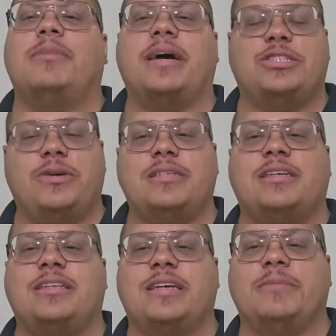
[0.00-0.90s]
By
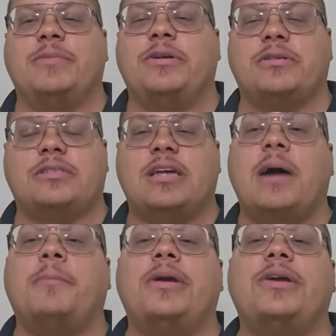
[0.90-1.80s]
addressing them, you're
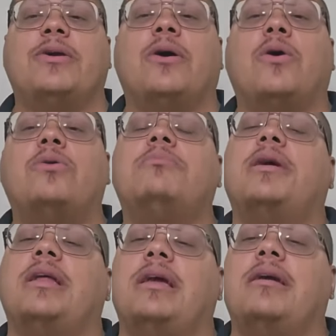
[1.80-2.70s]
stopping your own
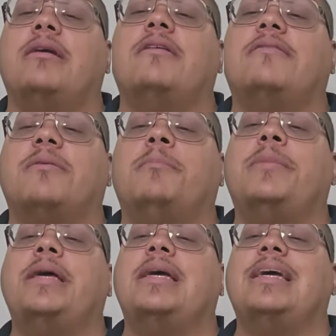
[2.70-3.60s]
money
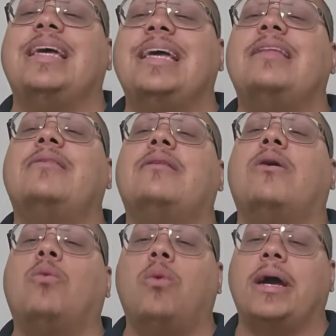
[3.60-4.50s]
from being eaten
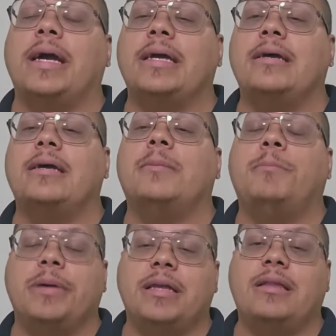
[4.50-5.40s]
away
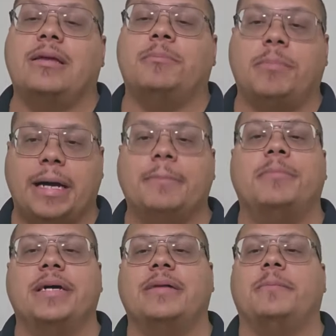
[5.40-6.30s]
bit by
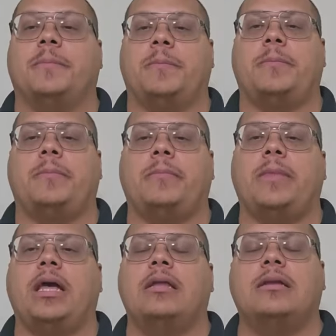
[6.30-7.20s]
bit.
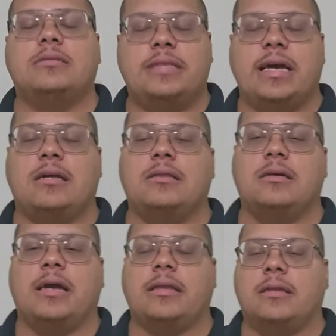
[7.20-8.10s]
Let's take a
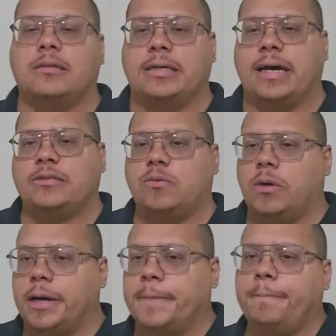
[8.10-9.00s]
look at the last
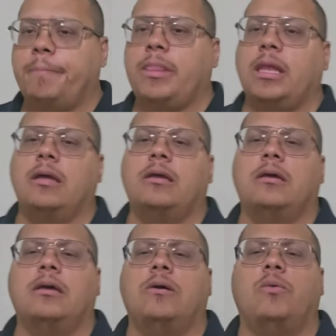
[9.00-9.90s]
why.
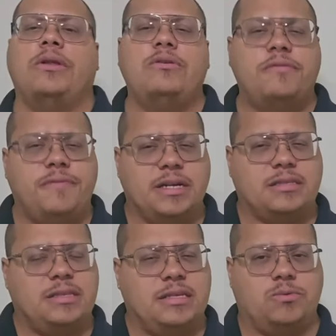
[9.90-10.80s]
When you
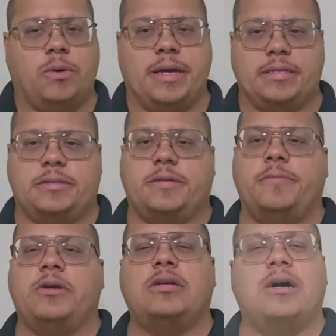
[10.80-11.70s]
fix these wastes, you're